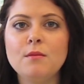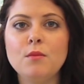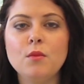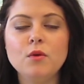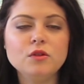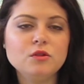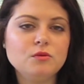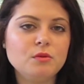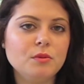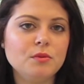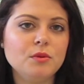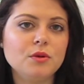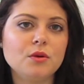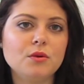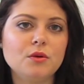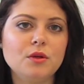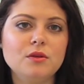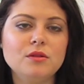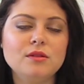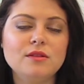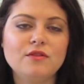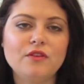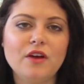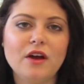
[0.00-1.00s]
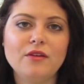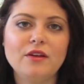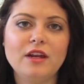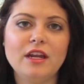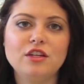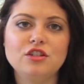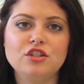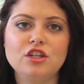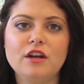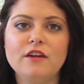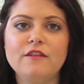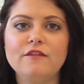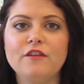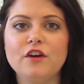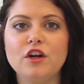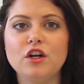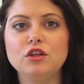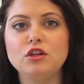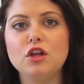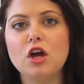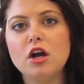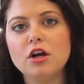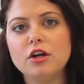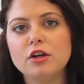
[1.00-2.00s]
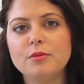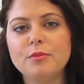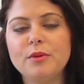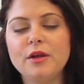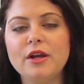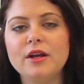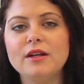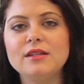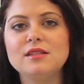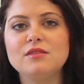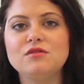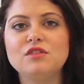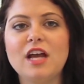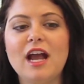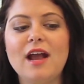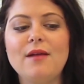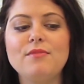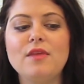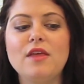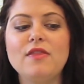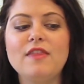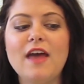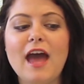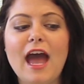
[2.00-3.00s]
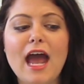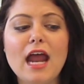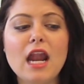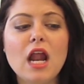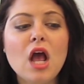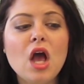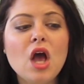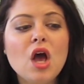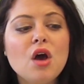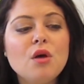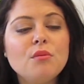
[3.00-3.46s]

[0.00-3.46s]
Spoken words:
Most people don't use foundation for longer periods of time than that,